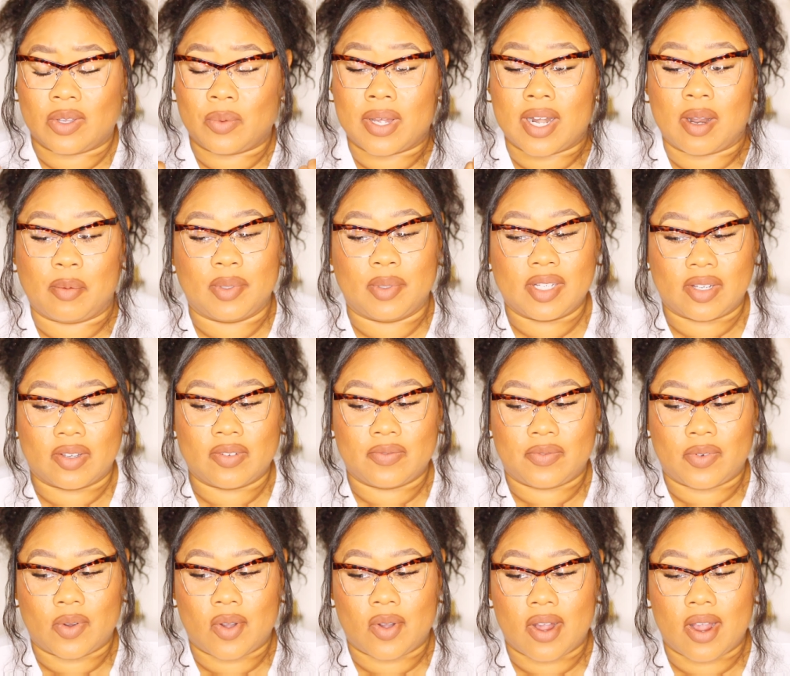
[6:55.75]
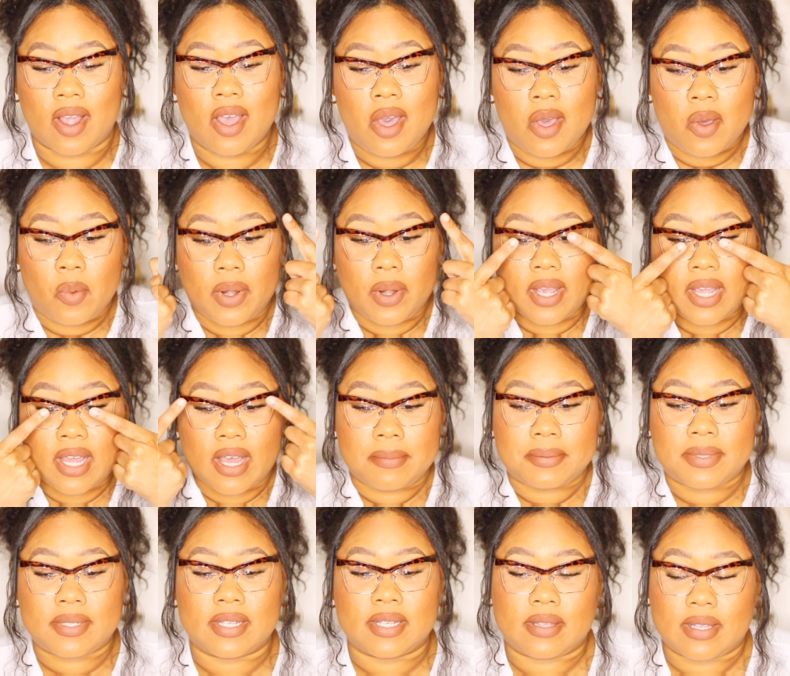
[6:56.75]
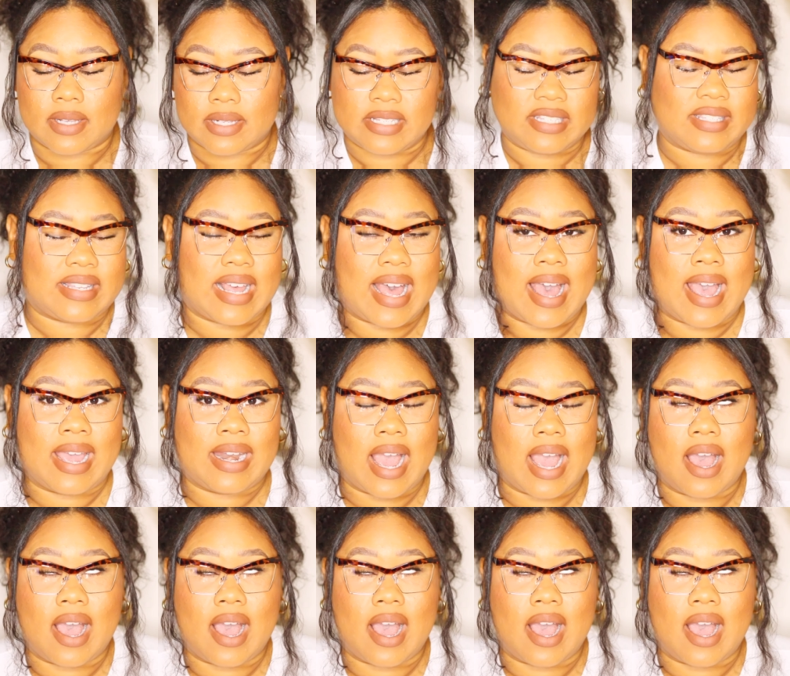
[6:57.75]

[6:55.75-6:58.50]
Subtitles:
what I'm looking for when it comes to the design.